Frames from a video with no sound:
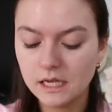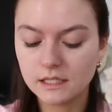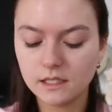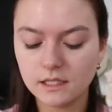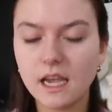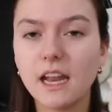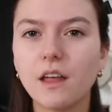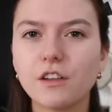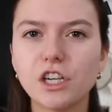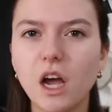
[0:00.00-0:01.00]
since getting out
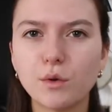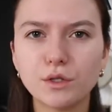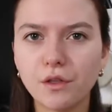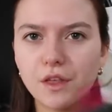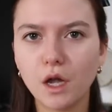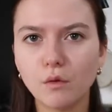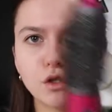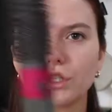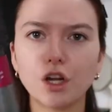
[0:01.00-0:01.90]
of the shower, so I think I'm just